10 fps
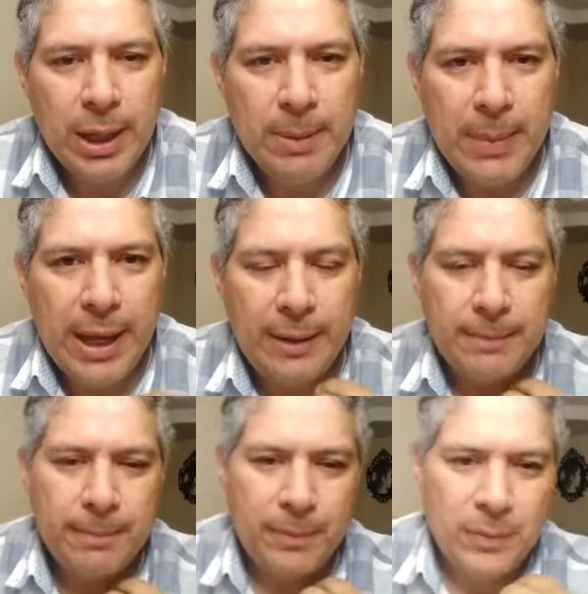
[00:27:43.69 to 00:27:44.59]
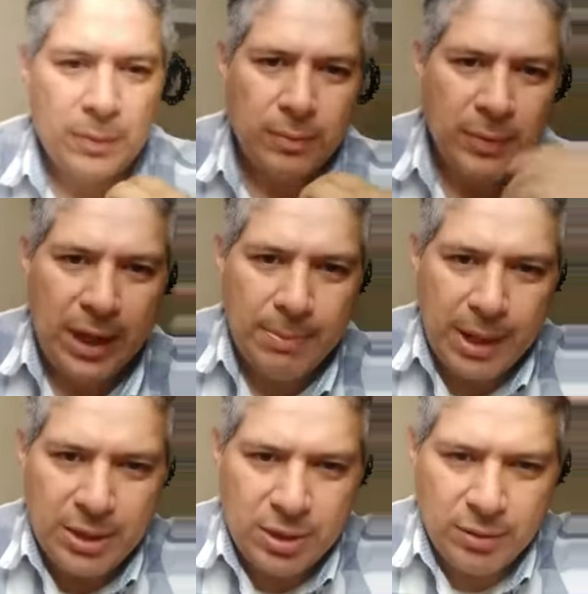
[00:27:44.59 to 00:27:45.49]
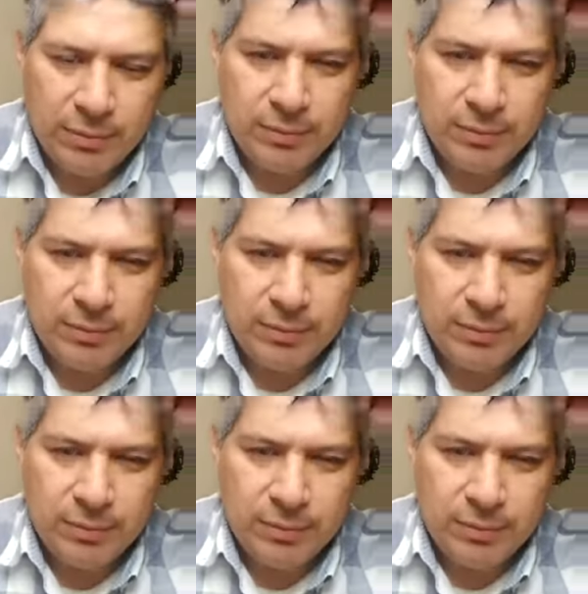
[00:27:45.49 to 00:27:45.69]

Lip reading: Amen. God bless you.